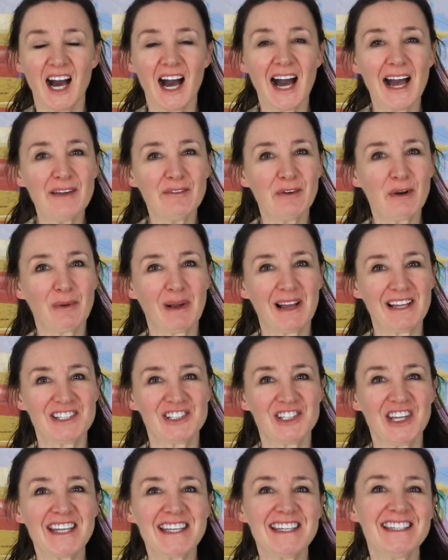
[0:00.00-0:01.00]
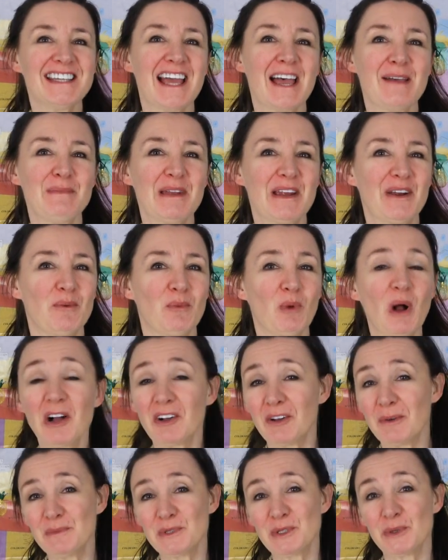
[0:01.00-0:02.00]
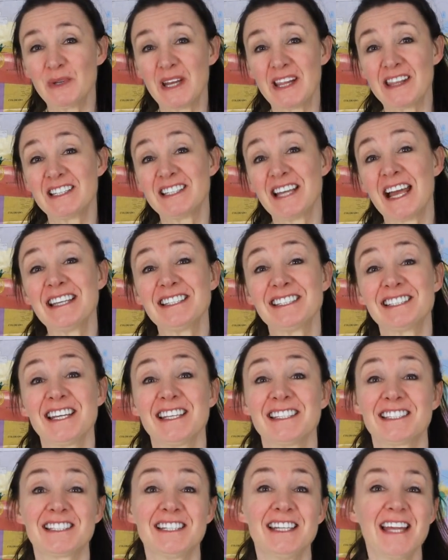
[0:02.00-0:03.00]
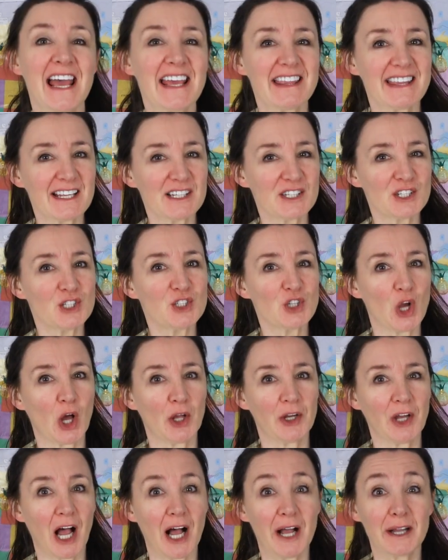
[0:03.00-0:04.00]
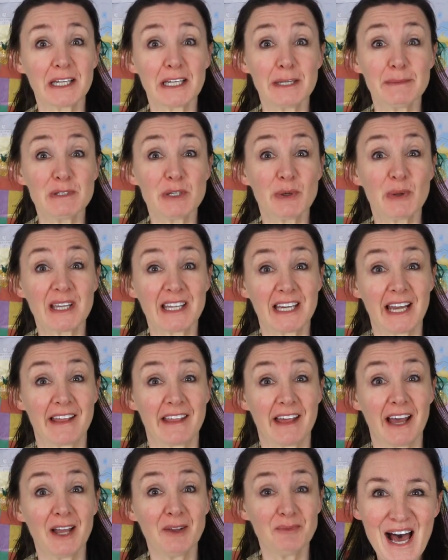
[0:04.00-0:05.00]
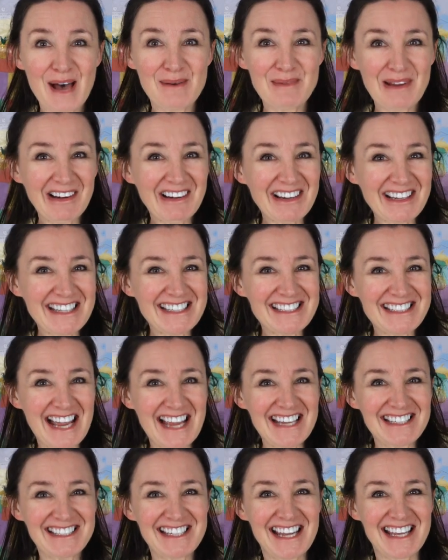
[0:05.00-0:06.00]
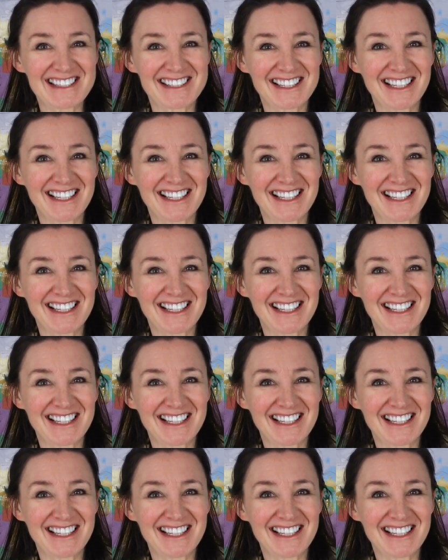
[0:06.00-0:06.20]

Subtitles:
Hi everyone, Cheeky Tam here and welcome to another taste test. Today, thanks to John, I'm going to be doing another American taste test.